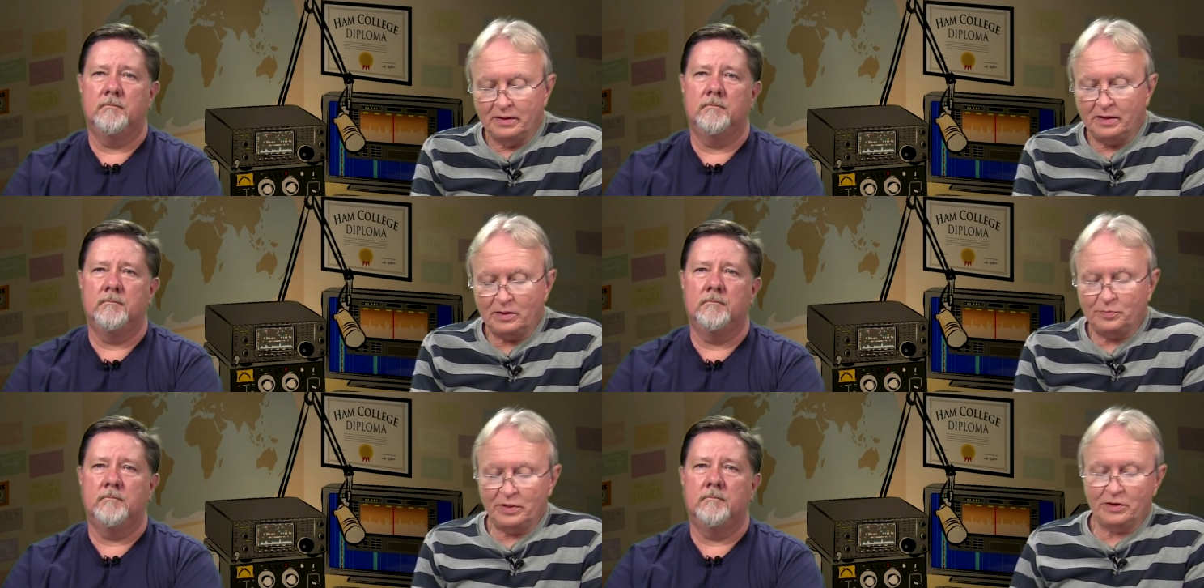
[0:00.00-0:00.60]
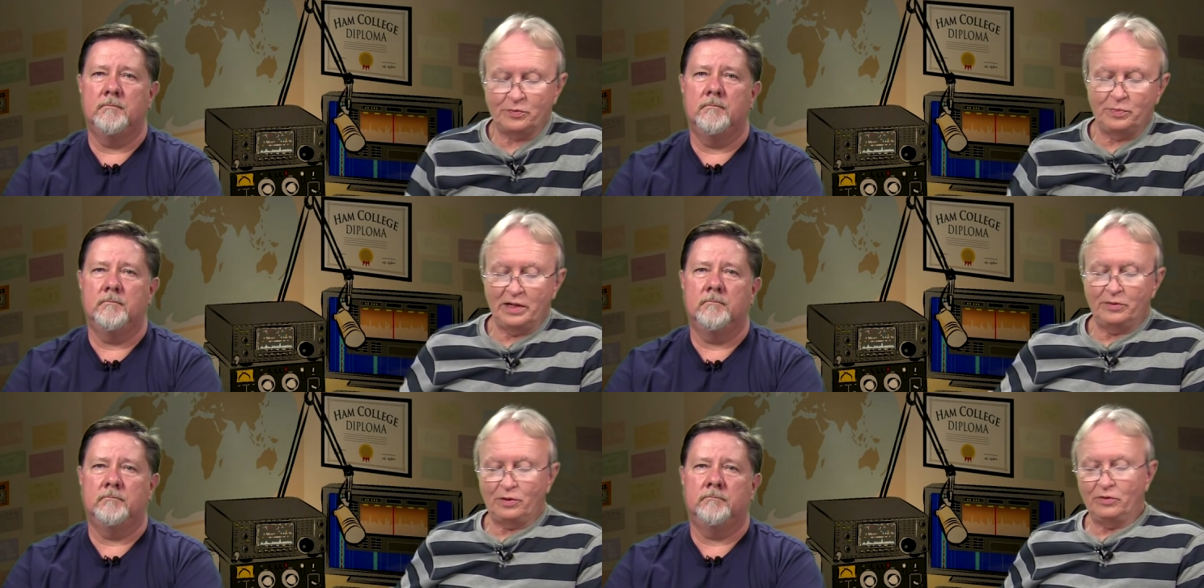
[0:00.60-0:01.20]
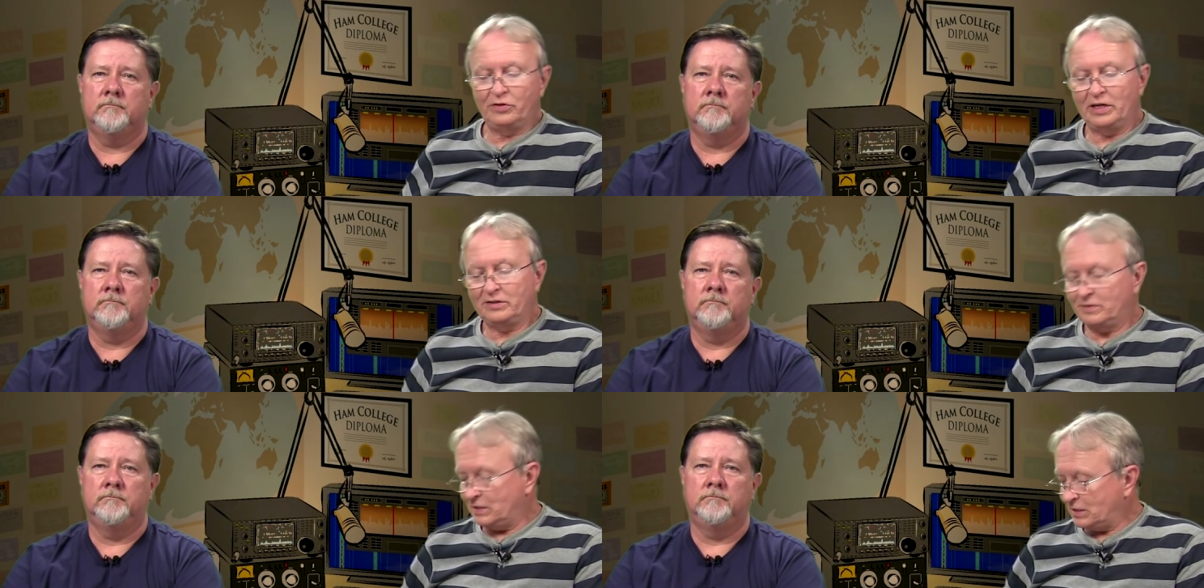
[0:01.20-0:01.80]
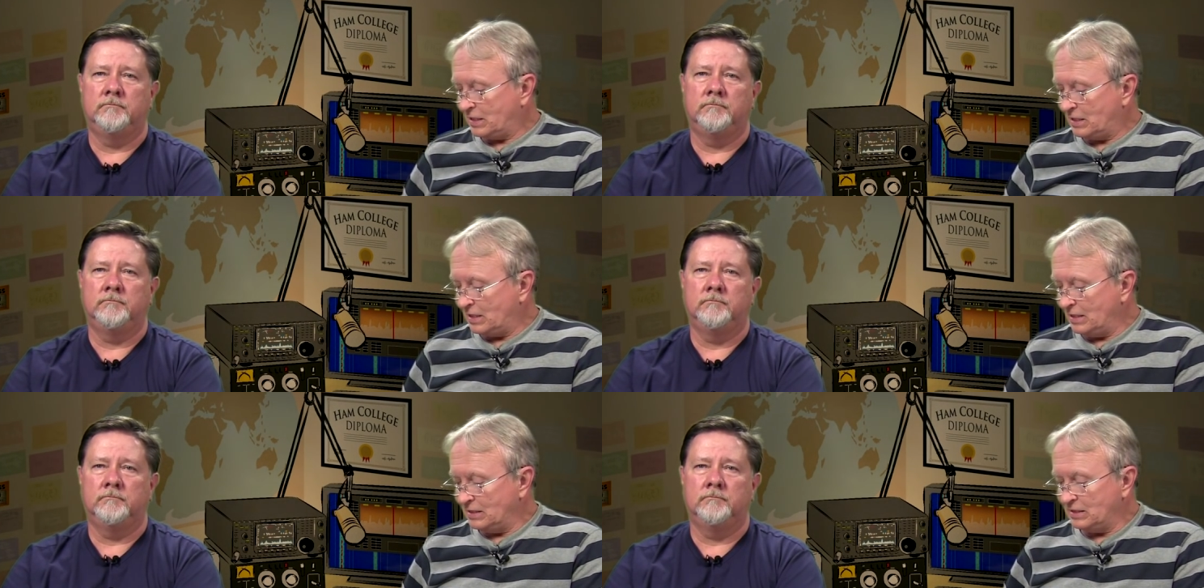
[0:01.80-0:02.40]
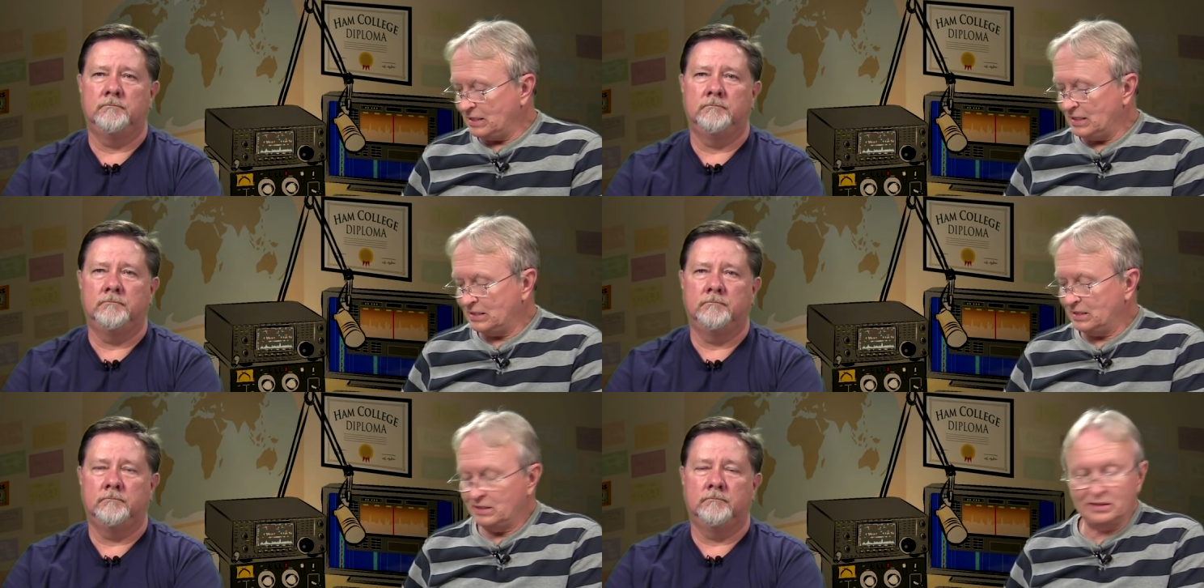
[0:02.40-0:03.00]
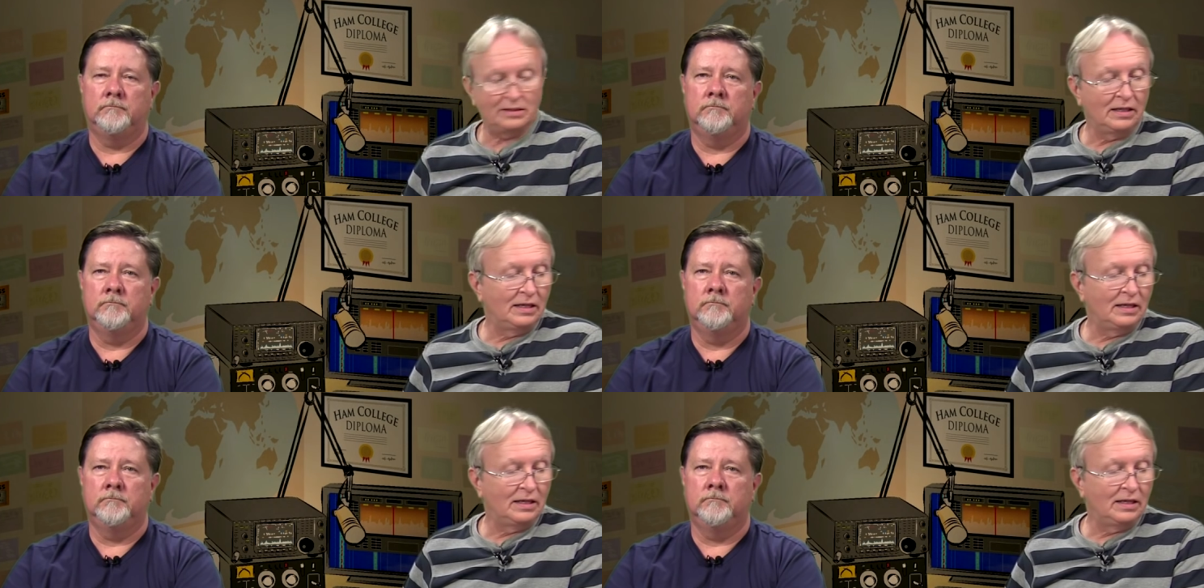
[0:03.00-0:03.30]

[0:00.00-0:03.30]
Speaker 1: Nope, it's B, rotation of the satellite and its antennas.